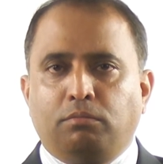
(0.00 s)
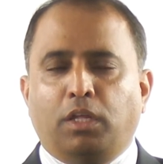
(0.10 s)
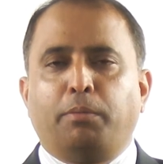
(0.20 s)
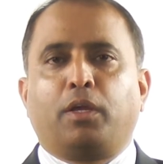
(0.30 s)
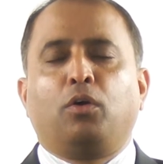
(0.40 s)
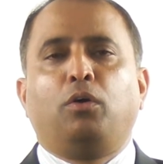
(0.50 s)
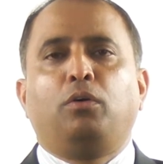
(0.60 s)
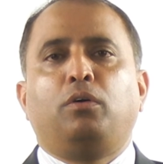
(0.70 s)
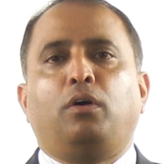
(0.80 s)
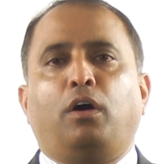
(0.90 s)
they may
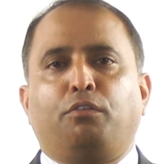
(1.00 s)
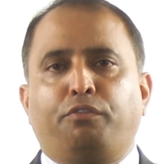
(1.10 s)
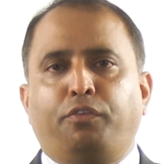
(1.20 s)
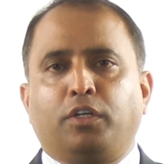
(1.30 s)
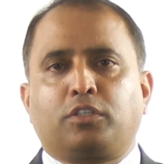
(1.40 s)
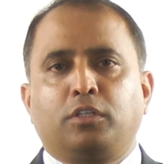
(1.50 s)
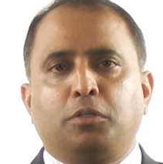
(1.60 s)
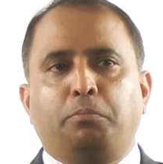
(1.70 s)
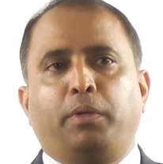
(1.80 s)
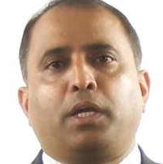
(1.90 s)
go on foot,
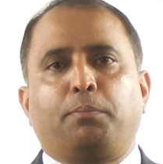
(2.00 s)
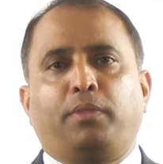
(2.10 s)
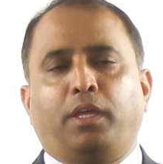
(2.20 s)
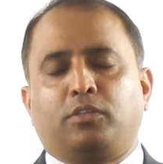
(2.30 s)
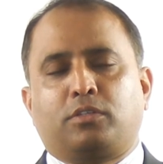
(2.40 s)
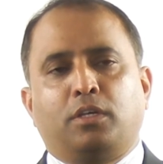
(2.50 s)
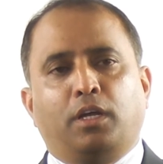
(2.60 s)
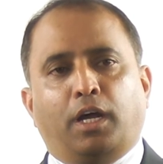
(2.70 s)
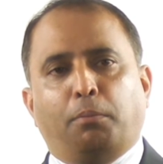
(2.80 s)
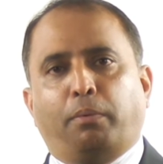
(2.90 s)
pick up things,
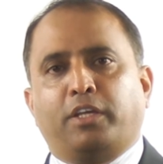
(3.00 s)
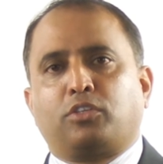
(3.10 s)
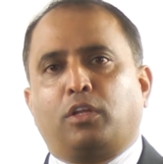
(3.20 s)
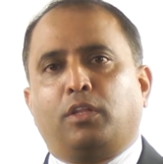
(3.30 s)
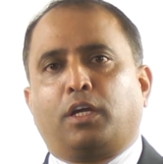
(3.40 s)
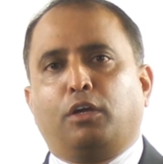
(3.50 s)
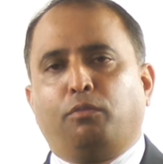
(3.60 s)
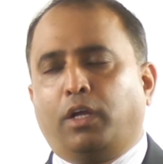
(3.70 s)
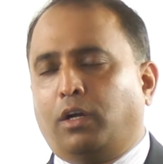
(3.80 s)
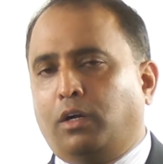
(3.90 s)
and place it on the
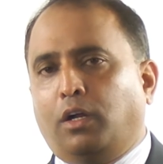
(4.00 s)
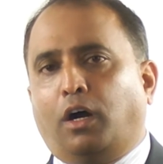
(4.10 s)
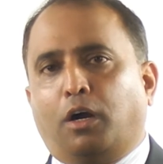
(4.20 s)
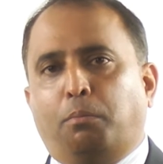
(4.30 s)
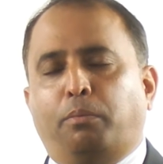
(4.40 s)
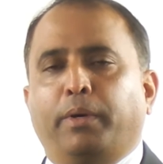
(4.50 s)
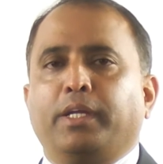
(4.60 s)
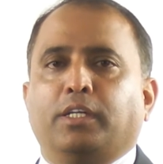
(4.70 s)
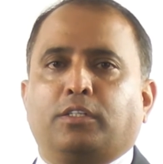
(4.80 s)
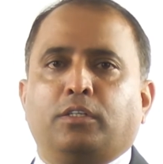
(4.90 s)
conveyor or
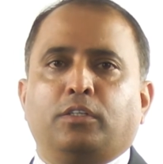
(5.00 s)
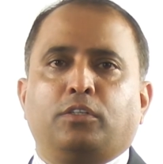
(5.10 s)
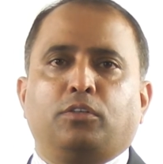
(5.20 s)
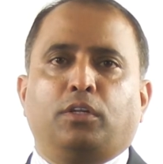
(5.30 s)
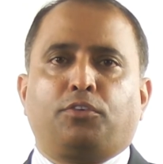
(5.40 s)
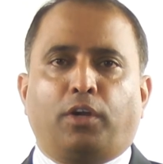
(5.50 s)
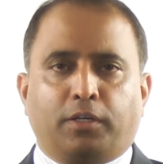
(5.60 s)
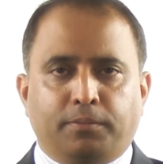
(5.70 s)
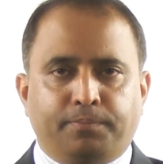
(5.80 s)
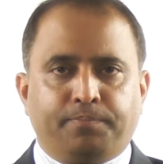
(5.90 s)
bring it to the
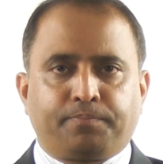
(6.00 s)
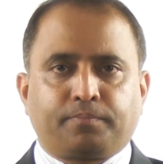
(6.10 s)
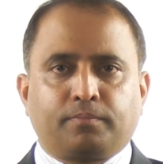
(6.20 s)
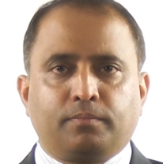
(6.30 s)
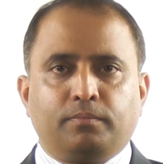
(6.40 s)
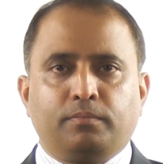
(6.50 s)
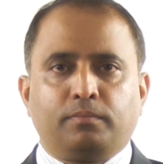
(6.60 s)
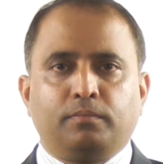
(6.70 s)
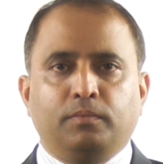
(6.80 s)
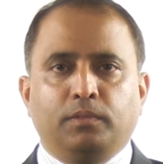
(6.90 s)
truck
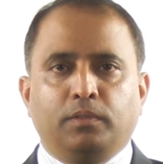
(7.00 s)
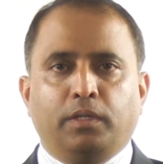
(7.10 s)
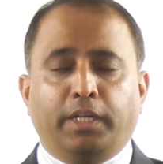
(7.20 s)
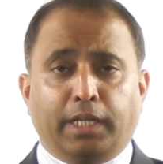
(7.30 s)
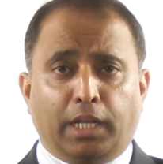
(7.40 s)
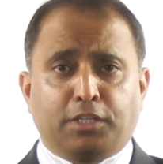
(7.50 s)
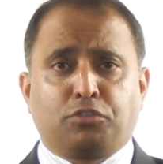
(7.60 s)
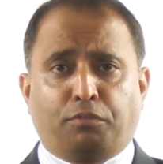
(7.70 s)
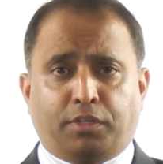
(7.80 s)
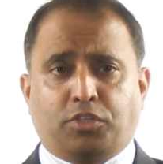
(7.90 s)
in a less
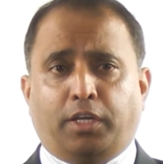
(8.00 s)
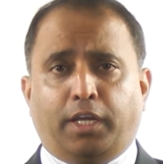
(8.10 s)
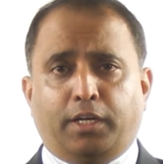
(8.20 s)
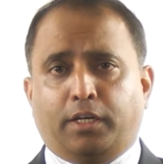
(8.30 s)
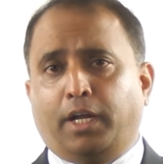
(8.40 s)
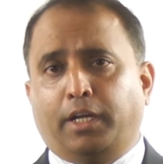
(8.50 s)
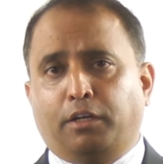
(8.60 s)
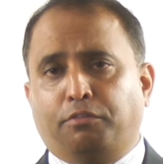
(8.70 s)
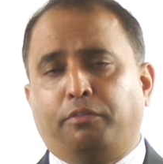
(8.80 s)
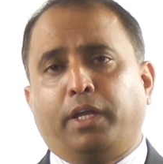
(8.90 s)
sophisticated kind
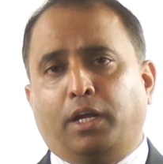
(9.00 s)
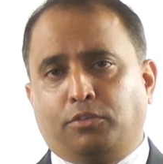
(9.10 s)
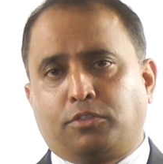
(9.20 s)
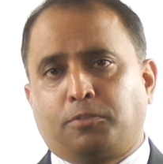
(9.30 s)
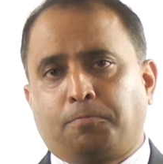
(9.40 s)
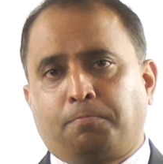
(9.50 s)
of warehouse.